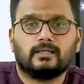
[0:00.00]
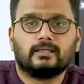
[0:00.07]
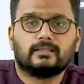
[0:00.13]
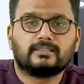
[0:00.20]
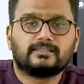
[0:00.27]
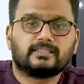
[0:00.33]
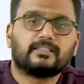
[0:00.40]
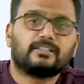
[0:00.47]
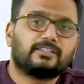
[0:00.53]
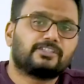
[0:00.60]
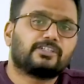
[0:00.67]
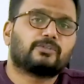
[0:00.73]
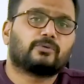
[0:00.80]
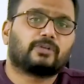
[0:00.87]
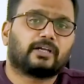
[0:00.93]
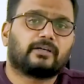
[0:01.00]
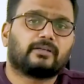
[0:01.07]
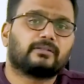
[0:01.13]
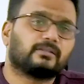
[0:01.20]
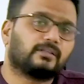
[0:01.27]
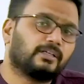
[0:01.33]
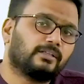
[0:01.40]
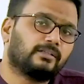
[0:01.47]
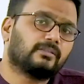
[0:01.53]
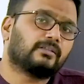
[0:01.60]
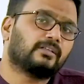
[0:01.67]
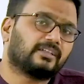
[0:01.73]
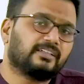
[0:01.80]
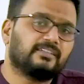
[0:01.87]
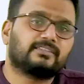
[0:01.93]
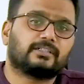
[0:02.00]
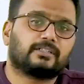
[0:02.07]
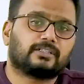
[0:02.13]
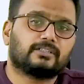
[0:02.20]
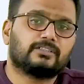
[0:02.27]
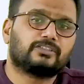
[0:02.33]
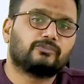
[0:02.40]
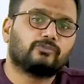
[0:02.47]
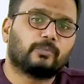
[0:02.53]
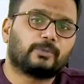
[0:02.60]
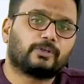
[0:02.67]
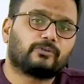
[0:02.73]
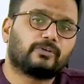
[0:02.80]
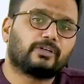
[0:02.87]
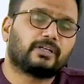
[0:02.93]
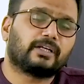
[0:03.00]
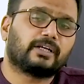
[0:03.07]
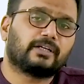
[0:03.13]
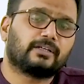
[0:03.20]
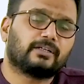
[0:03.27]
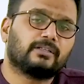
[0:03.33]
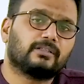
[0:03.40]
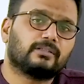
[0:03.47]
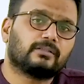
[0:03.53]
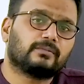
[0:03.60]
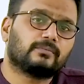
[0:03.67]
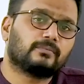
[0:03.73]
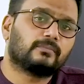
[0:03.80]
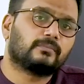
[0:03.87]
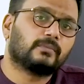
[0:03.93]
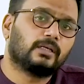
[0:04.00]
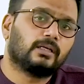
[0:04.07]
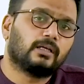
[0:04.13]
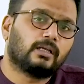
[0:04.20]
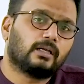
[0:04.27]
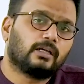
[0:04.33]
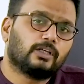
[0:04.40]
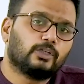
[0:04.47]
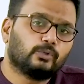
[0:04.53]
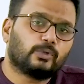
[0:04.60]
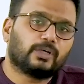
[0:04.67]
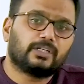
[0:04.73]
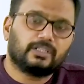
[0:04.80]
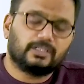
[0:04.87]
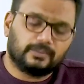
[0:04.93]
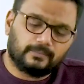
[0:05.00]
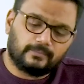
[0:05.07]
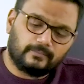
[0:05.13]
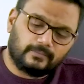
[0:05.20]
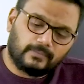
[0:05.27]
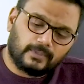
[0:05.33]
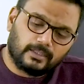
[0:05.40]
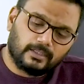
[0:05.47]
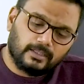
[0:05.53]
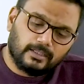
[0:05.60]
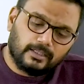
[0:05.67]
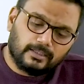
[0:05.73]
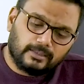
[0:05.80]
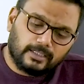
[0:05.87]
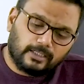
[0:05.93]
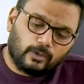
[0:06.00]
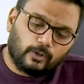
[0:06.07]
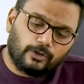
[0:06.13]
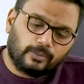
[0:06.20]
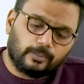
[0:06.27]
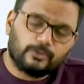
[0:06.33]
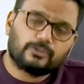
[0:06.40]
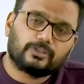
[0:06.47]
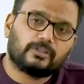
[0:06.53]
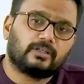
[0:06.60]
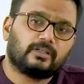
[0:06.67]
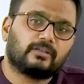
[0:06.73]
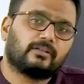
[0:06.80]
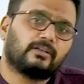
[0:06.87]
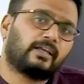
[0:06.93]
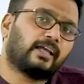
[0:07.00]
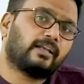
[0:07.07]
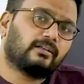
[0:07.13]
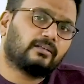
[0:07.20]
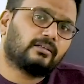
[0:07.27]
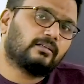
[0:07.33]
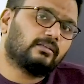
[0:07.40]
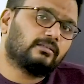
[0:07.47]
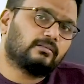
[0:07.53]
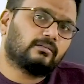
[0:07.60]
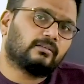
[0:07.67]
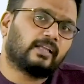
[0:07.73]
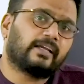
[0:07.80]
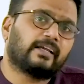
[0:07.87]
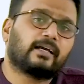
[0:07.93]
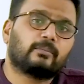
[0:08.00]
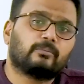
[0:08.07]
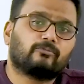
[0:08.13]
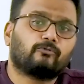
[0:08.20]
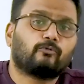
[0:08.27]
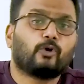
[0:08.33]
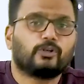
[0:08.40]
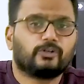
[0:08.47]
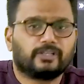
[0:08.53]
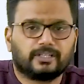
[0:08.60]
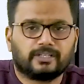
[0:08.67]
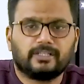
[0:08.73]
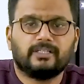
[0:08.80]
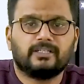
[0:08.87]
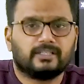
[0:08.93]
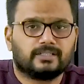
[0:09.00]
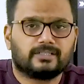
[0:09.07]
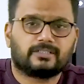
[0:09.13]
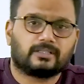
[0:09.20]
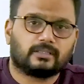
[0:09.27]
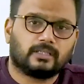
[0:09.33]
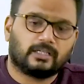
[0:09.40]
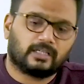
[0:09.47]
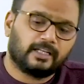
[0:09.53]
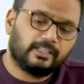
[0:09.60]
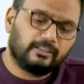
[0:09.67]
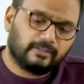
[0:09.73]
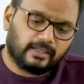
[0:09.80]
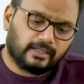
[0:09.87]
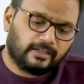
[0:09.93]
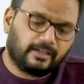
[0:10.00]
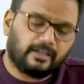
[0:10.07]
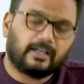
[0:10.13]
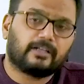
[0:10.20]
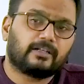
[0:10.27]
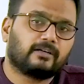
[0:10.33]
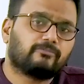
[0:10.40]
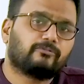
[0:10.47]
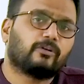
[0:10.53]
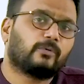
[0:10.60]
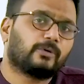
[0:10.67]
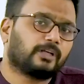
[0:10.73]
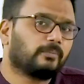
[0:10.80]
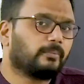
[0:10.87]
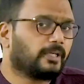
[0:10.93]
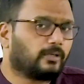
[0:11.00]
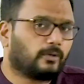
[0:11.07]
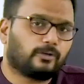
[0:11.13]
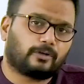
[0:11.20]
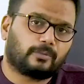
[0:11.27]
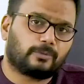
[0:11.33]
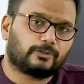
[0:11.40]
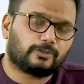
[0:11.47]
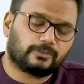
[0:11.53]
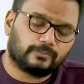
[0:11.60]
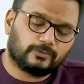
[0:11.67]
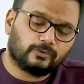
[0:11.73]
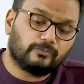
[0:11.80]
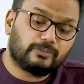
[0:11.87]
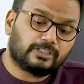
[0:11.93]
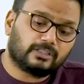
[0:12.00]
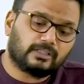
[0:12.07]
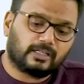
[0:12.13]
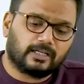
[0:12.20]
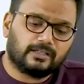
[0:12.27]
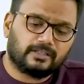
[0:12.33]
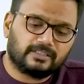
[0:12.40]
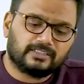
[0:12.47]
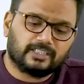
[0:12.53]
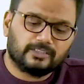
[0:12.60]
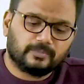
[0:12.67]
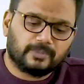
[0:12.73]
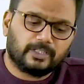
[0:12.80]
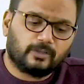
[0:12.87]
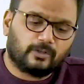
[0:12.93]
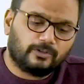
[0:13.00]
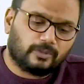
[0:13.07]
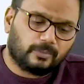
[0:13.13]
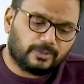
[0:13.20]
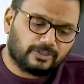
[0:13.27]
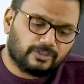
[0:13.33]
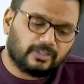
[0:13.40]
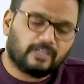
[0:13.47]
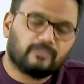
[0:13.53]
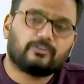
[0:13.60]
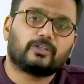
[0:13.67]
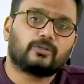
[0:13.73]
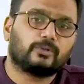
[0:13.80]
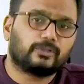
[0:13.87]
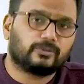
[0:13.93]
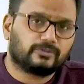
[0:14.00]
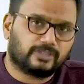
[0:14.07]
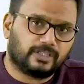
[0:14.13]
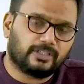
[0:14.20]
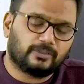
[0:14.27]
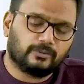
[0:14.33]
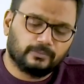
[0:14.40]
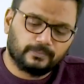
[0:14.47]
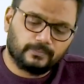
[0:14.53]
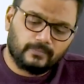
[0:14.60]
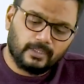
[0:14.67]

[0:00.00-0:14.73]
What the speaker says: This is an initiative taken in the recent COP28 in UAE. That contribution can come voluntary in nature, that any country can come forward and make contribution. So which other countries have made contribution, that we are going to study now,